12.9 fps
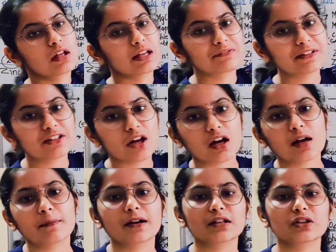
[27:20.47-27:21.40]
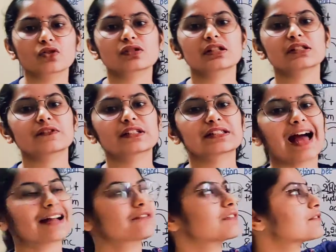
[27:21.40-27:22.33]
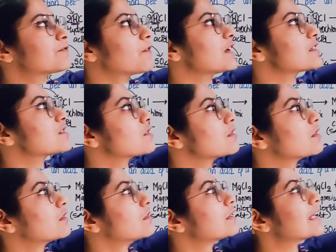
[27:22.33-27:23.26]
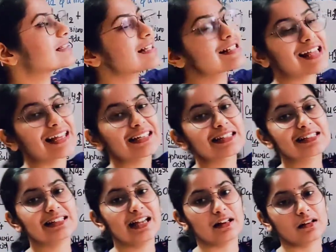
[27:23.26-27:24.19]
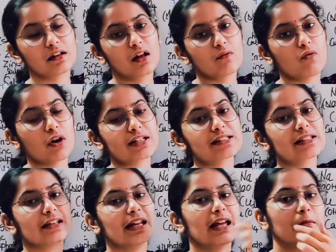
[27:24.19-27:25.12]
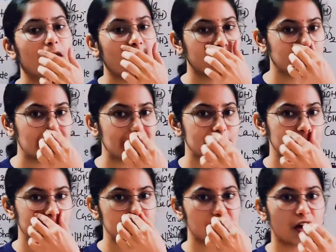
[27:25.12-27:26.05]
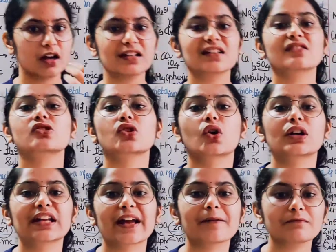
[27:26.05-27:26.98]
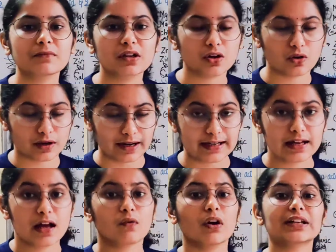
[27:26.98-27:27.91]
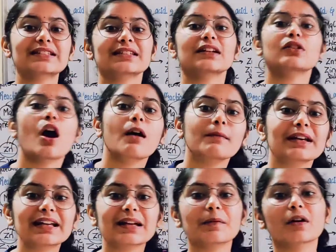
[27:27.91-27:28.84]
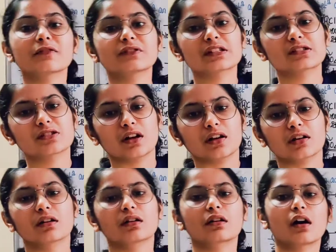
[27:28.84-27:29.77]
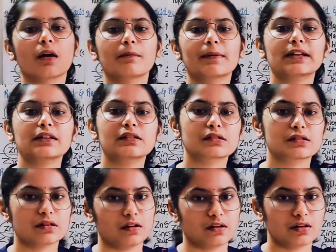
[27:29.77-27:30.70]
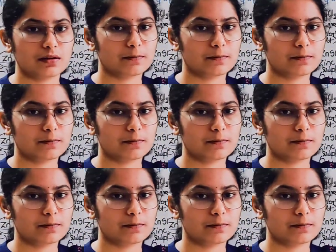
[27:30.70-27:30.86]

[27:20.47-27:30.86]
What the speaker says: If we talk about uses, we start with first. This is NaCl. What is the name of this salt? Sodium chloride. What is the common name of this salt? Common salt.